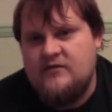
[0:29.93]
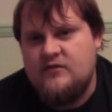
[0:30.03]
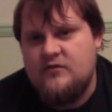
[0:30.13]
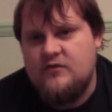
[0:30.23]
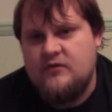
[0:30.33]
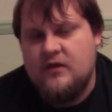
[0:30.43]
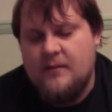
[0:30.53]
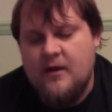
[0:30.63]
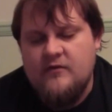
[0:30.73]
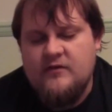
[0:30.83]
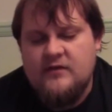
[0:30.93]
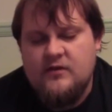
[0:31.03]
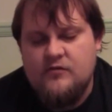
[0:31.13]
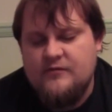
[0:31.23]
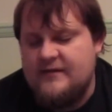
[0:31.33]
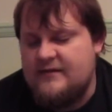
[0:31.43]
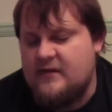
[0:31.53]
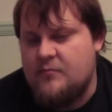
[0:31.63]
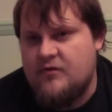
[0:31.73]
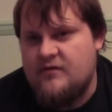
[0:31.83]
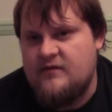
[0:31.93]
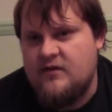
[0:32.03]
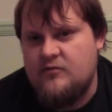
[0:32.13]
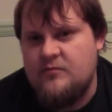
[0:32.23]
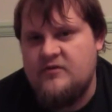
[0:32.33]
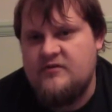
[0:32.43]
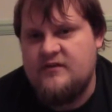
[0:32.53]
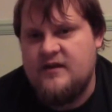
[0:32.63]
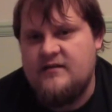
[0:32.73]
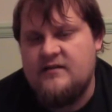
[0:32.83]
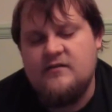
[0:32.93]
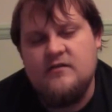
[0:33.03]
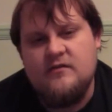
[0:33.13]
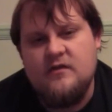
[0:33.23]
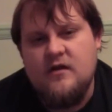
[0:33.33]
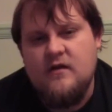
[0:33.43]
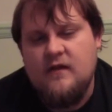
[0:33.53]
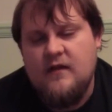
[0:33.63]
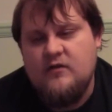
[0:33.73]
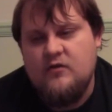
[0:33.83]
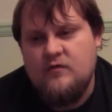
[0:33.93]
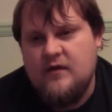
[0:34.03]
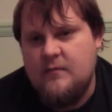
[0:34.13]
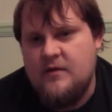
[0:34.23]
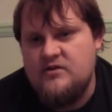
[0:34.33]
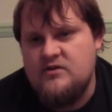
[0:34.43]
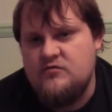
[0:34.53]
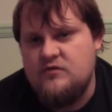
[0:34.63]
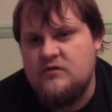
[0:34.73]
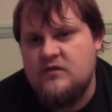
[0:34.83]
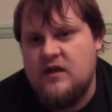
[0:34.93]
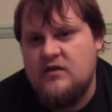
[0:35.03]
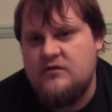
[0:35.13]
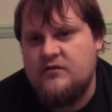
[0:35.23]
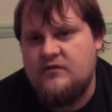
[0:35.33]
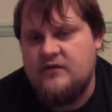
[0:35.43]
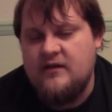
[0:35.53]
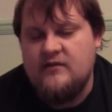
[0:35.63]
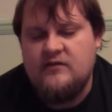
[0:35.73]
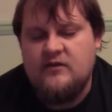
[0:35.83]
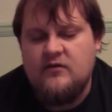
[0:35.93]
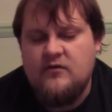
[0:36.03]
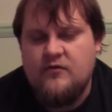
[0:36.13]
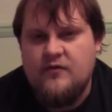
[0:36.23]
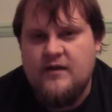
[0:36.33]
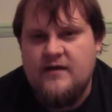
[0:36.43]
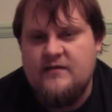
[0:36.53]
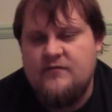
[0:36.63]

I, uh, I think you should. It'd be really good. Just I, you, I wouldn't complain if you give me over 40, but 40 is the minimum.